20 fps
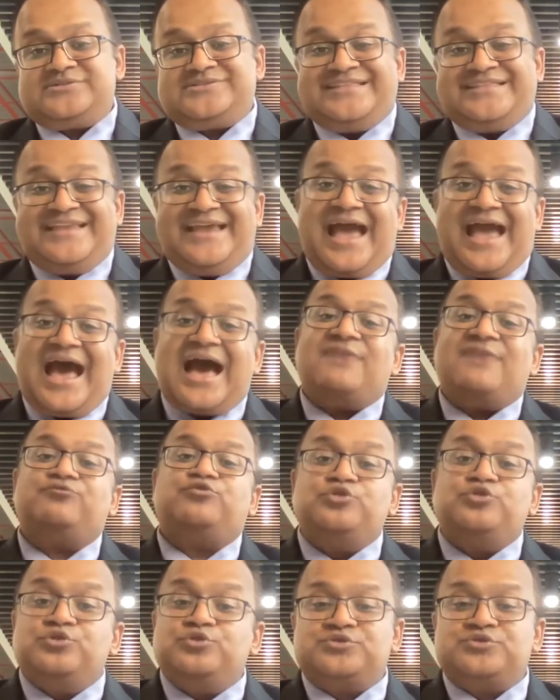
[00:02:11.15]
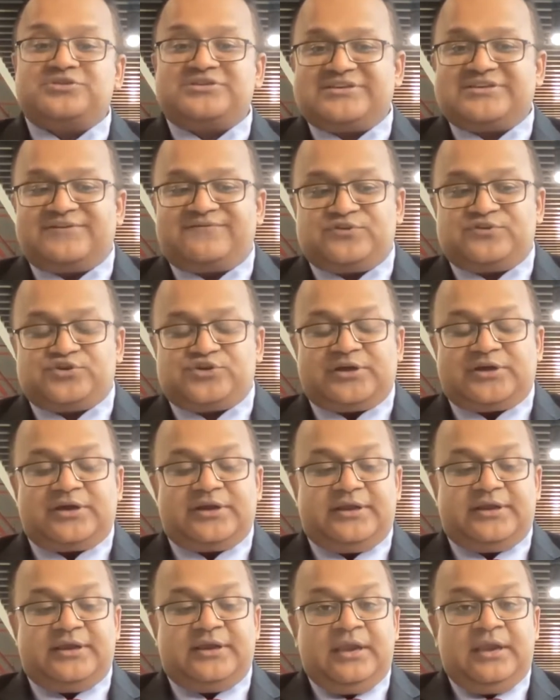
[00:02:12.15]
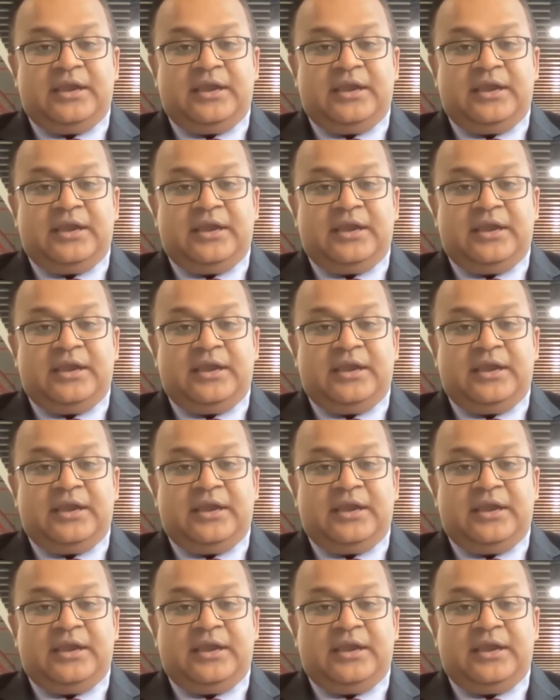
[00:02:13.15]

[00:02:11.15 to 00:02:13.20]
and they have to use this efficiently.